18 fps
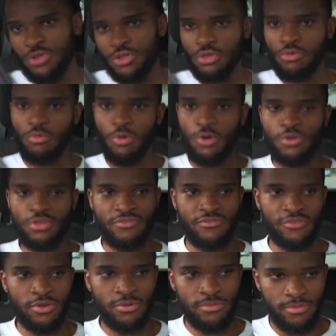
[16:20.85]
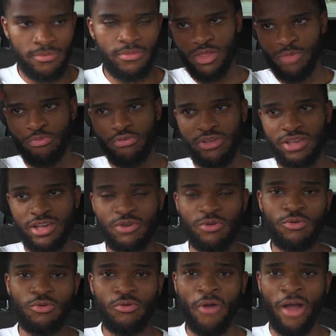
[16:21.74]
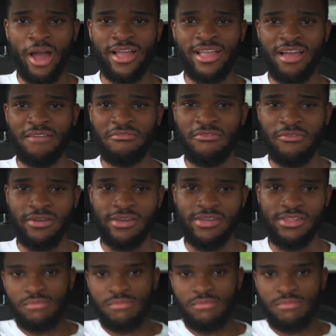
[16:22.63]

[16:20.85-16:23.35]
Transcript: towards them, which is pretty cool, right? Leverage.